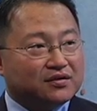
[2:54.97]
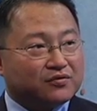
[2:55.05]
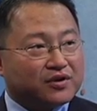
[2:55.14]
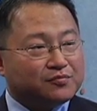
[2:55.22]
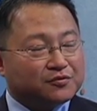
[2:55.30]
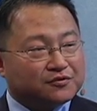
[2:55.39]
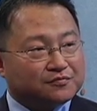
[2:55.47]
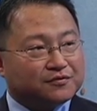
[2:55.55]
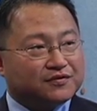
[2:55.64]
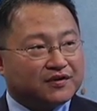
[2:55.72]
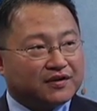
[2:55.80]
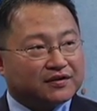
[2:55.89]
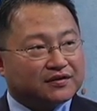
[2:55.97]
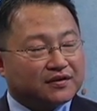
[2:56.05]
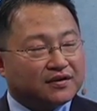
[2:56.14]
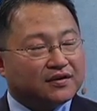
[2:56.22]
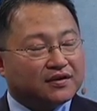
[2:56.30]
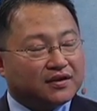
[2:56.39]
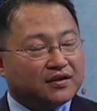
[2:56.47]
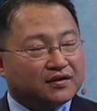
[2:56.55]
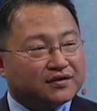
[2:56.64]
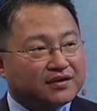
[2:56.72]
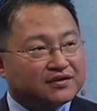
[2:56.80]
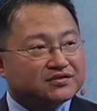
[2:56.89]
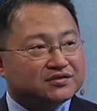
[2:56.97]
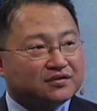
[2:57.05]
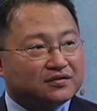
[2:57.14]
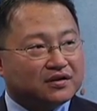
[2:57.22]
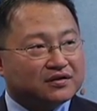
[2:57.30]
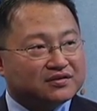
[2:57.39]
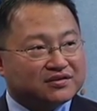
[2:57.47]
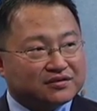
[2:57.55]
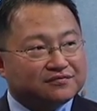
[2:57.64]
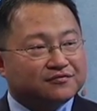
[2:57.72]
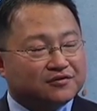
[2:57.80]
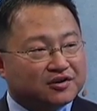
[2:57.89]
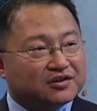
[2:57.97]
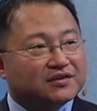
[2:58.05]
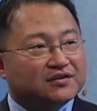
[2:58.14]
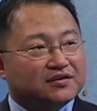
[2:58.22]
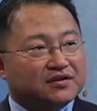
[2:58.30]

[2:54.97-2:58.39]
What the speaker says: were able to protect against a different,